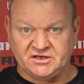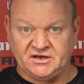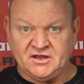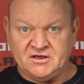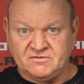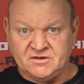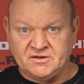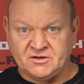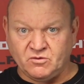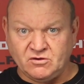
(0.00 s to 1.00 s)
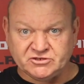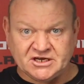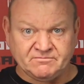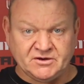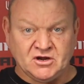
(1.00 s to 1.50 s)
the world
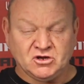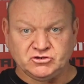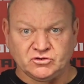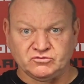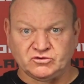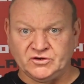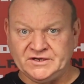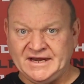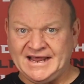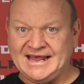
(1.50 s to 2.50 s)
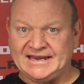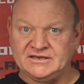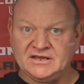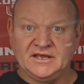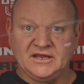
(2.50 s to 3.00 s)
champion John Condy,
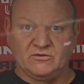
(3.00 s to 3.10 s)
and he